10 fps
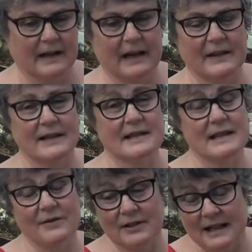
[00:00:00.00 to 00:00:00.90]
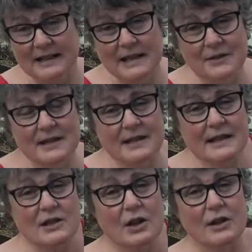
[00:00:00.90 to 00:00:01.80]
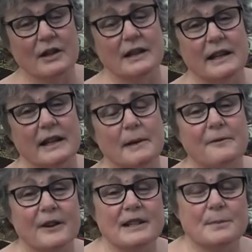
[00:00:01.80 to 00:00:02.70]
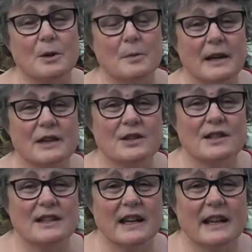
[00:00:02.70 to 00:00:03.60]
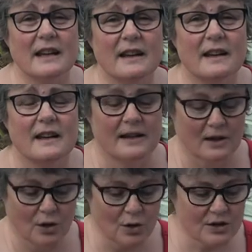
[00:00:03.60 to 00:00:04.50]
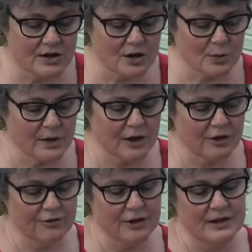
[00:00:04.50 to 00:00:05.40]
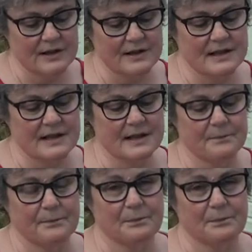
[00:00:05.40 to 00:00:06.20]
And there's several activities on the Facebook page today all to do with the cross.